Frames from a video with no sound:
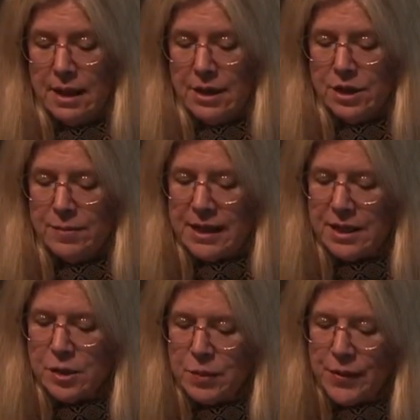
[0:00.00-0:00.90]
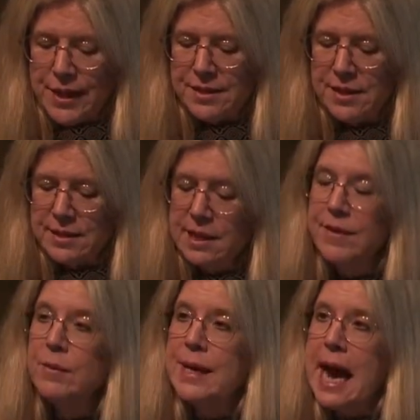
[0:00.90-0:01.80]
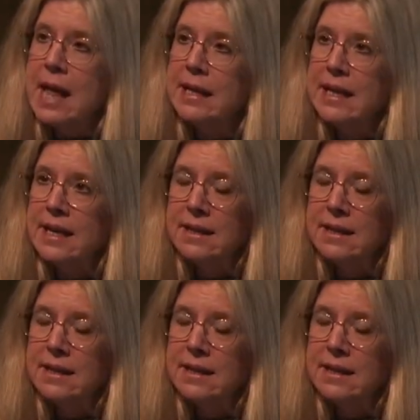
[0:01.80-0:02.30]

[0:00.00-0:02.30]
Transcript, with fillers: to be experienced as living reality